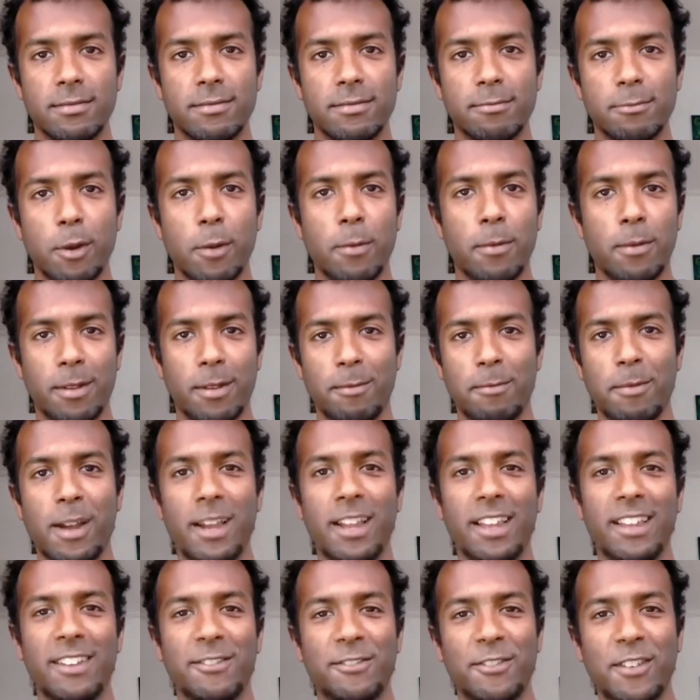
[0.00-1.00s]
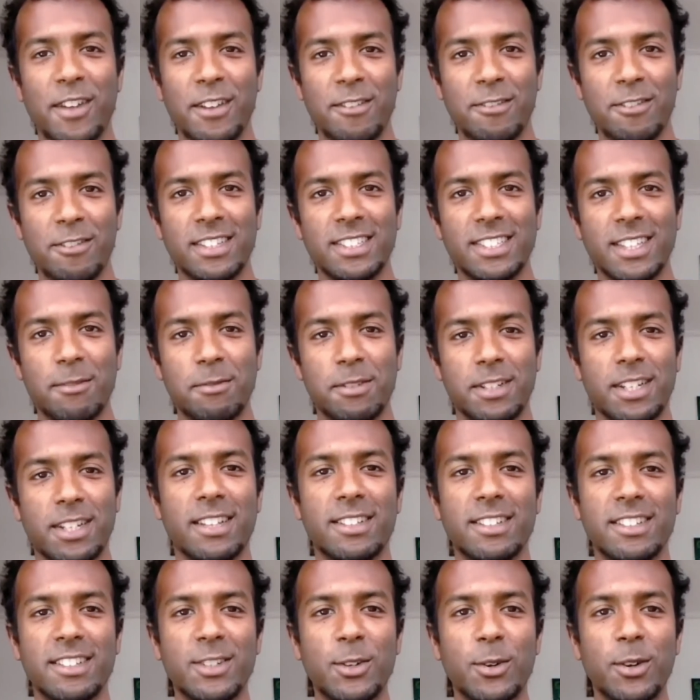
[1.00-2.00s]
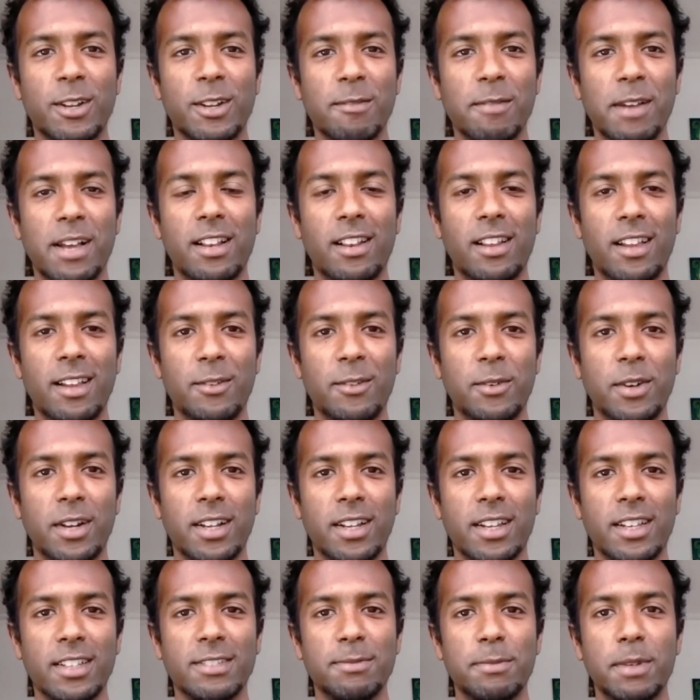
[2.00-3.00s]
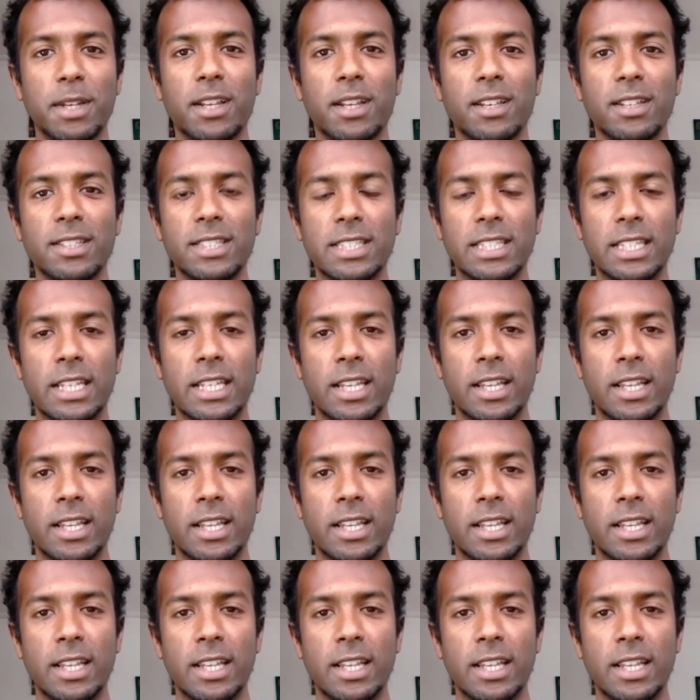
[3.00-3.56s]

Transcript: probably my favorite subject, talking about light workers, because